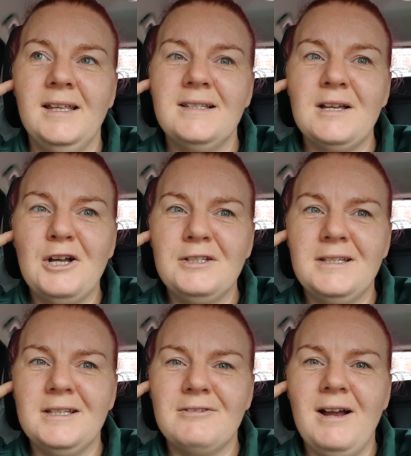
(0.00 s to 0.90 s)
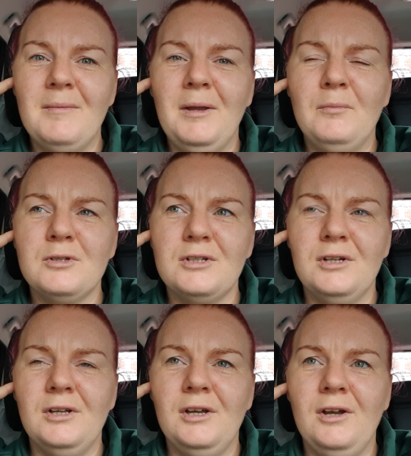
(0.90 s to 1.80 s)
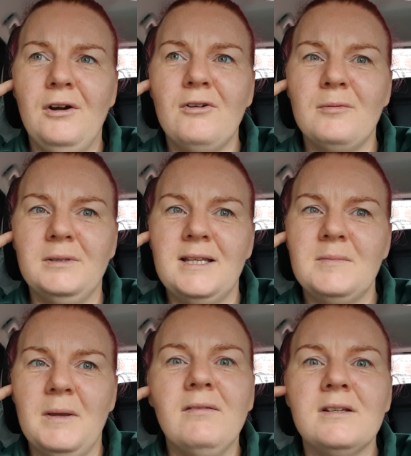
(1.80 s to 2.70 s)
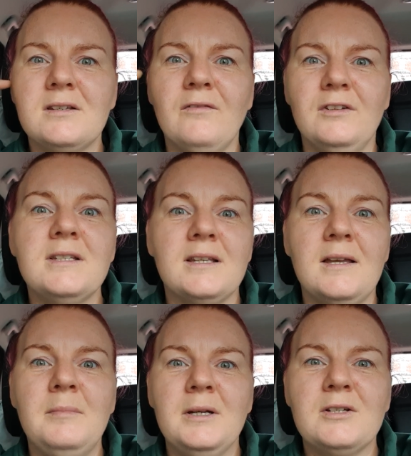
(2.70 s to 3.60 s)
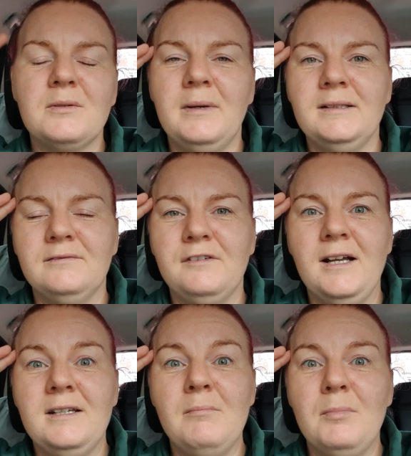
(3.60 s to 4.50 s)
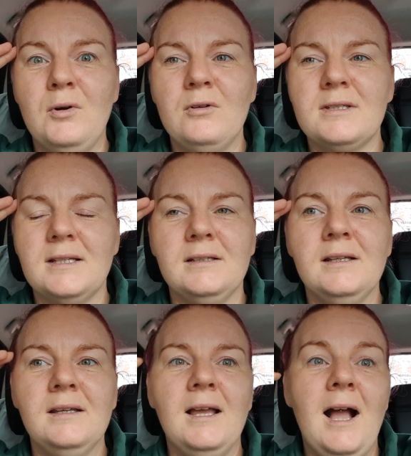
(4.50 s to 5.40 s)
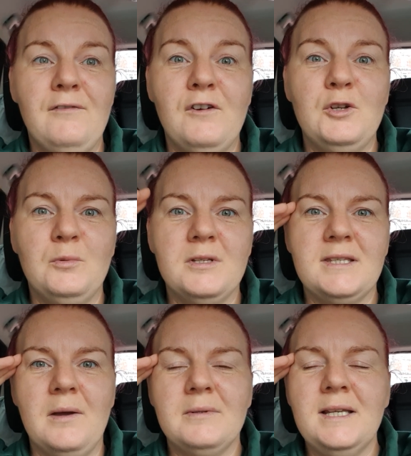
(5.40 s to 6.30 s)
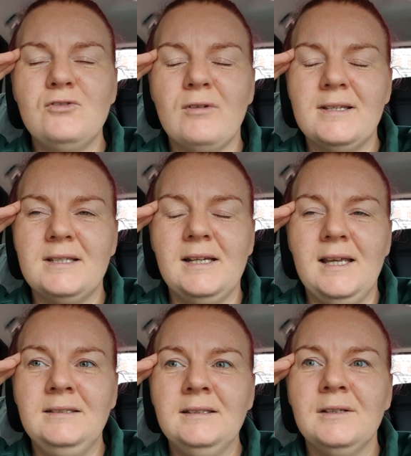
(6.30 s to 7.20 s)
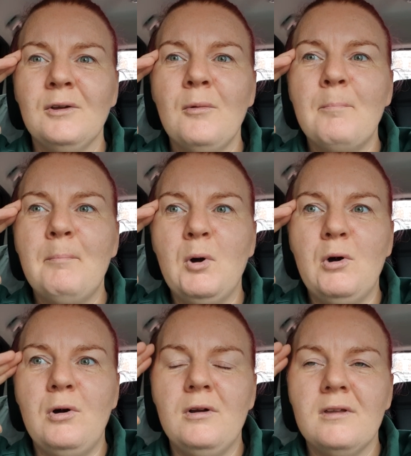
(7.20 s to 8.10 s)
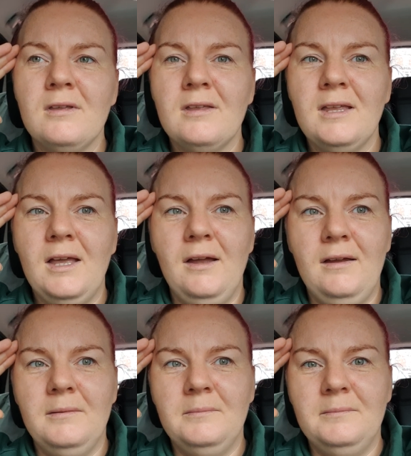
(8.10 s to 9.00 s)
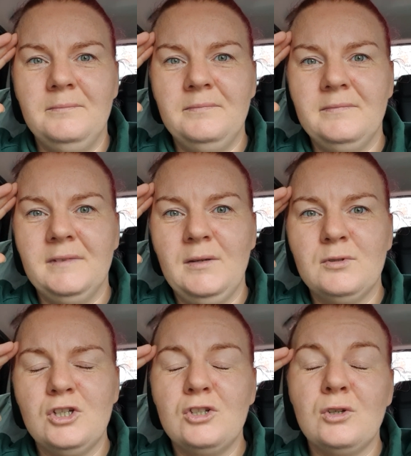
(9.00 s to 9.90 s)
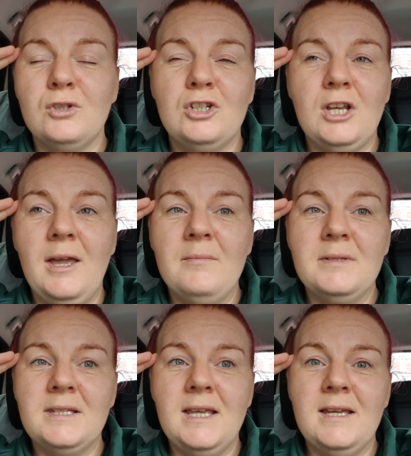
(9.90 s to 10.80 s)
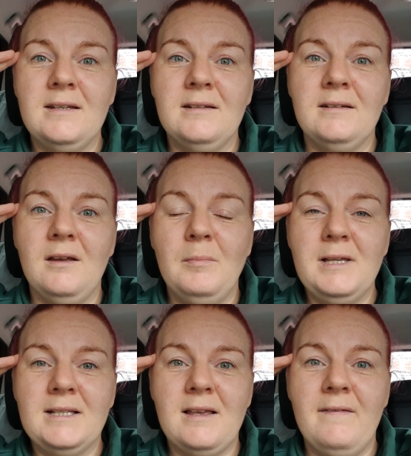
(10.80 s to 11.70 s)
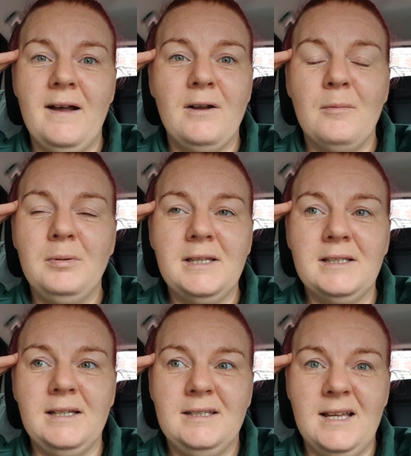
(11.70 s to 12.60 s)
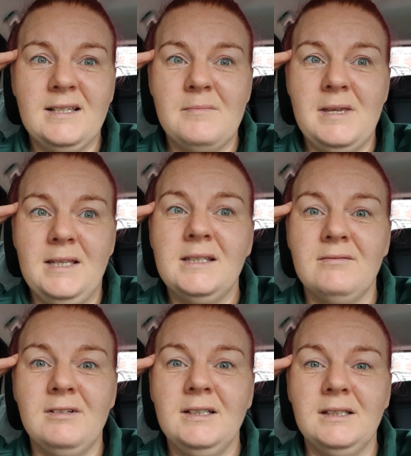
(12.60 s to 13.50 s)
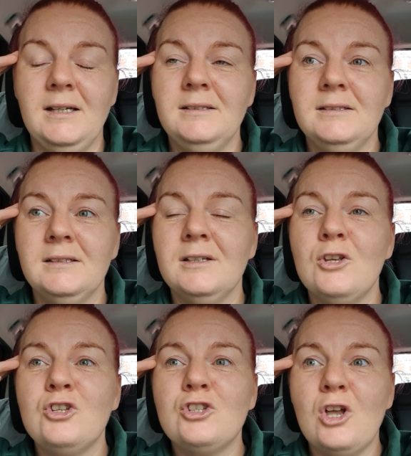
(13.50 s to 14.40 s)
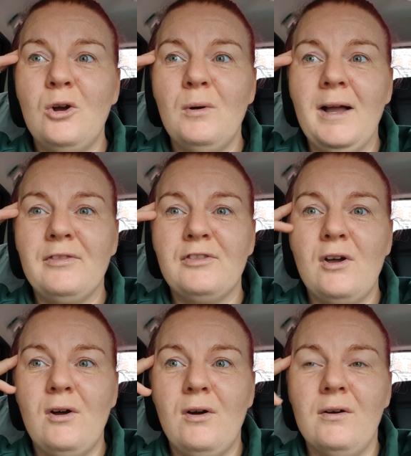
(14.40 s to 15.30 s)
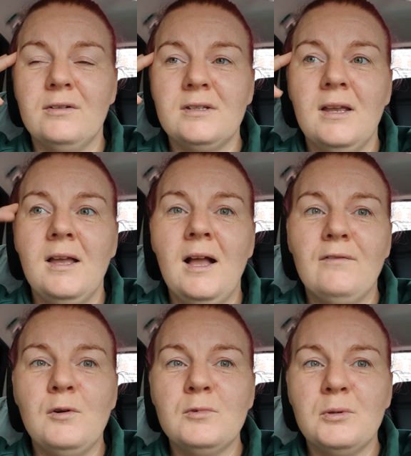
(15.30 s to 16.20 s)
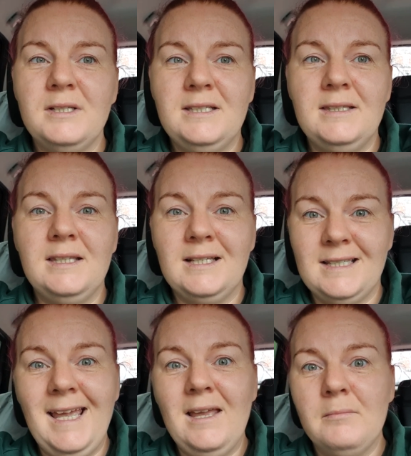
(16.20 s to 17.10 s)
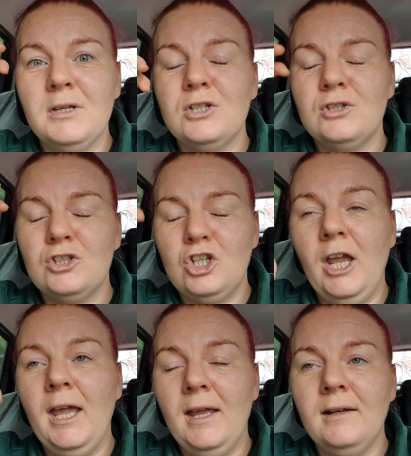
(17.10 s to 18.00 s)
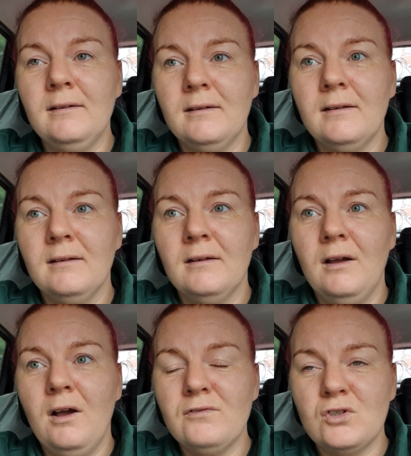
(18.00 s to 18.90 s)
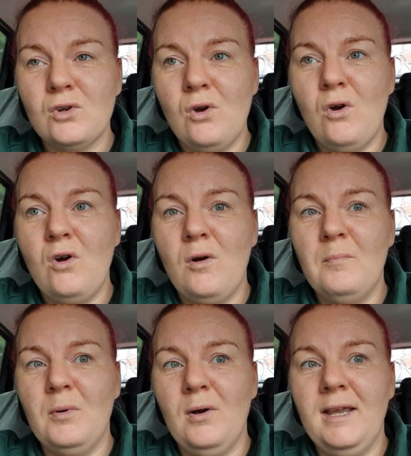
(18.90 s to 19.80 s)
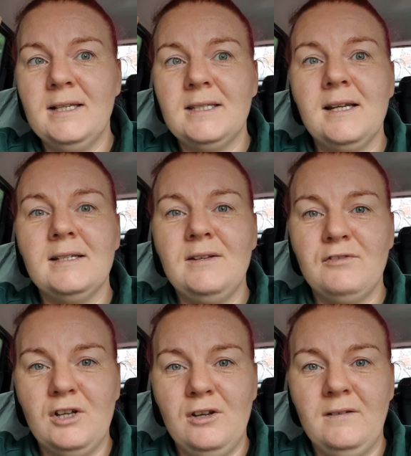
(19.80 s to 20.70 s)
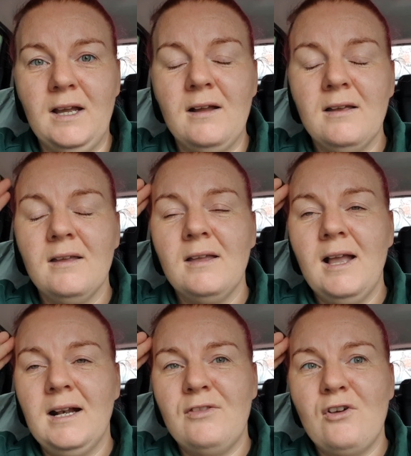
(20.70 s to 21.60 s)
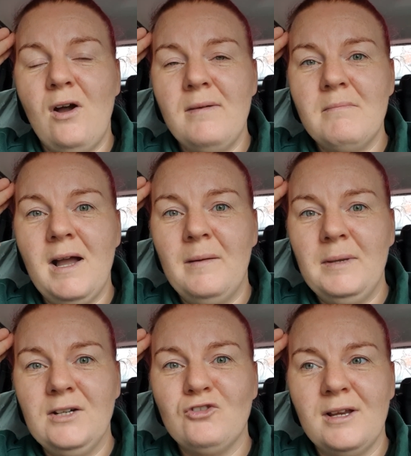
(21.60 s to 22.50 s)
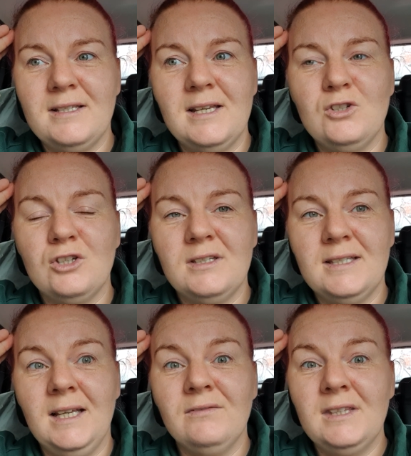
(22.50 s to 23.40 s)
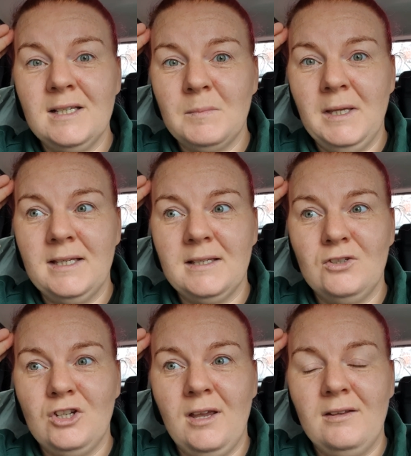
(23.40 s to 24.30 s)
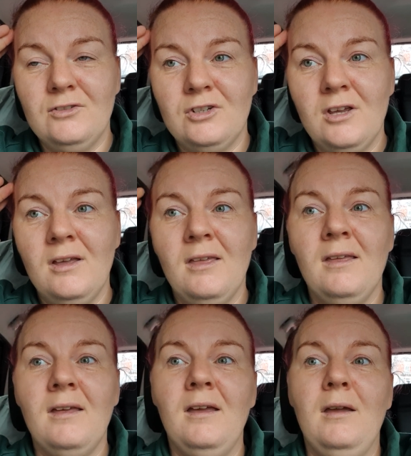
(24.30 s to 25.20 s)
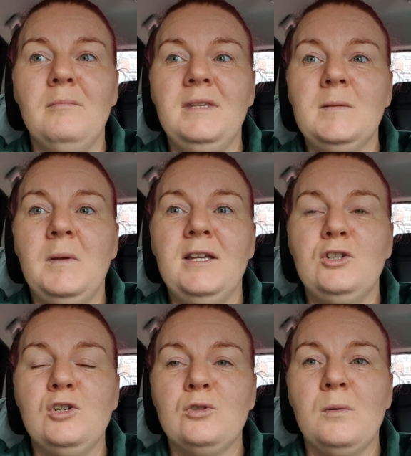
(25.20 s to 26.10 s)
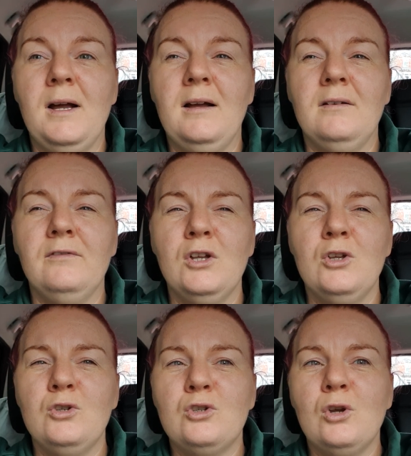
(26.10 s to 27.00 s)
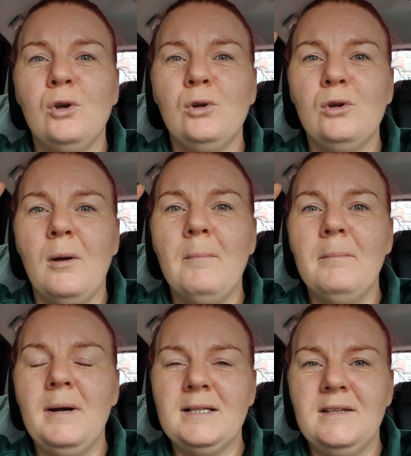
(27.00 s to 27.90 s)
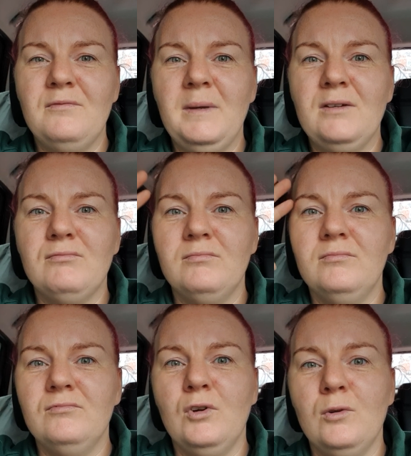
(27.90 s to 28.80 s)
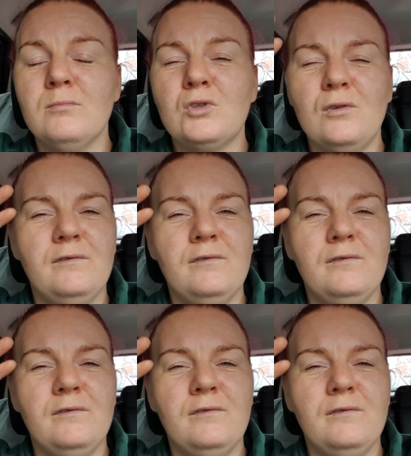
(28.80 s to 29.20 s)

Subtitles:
hard to describe. It wasn't a horrible experience, obviously, because I went finding books and I found ones that I was interested in, but it was just such a shame seeing a place like that completely decimated, really. So I thought, I've come to the same chain of store, but it's in a different area, and I thought it might be interesting just to see if this place has changed. This place used to have 2 massive big rooms